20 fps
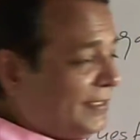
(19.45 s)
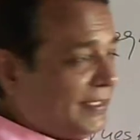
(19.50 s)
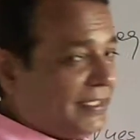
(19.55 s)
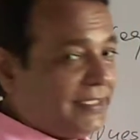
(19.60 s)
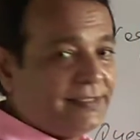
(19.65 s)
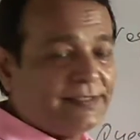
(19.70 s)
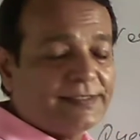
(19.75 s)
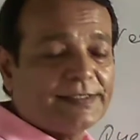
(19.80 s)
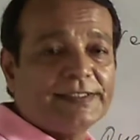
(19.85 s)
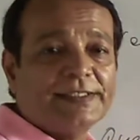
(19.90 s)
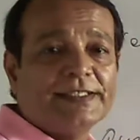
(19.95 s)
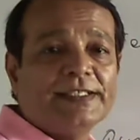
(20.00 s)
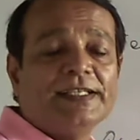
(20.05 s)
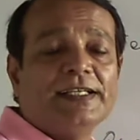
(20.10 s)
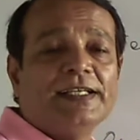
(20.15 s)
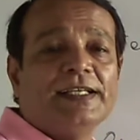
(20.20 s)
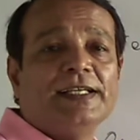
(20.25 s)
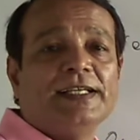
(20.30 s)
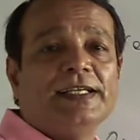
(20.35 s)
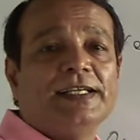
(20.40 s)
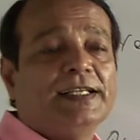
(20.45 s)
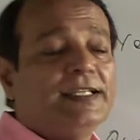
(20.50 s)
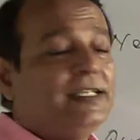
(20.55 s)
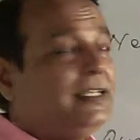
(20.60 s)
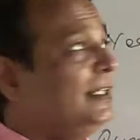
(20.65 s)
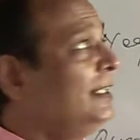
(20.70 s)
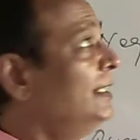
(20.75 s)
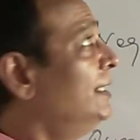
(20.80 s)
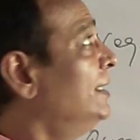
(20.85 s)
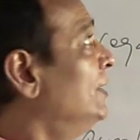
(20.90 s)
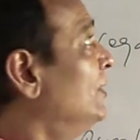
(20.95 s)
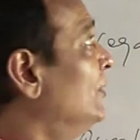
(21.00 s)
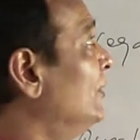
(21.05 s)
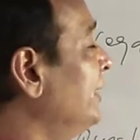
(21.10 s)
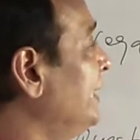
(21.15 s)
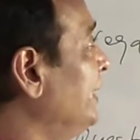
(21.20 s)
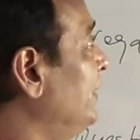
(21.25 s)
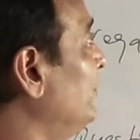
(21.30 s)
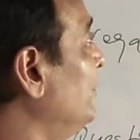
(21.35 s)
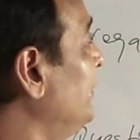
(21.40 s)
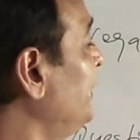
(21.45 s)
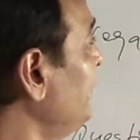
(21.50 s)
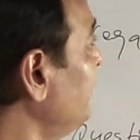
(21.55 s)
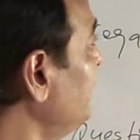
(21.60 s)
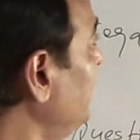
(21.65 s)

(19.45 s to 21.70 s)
right? Okay, what is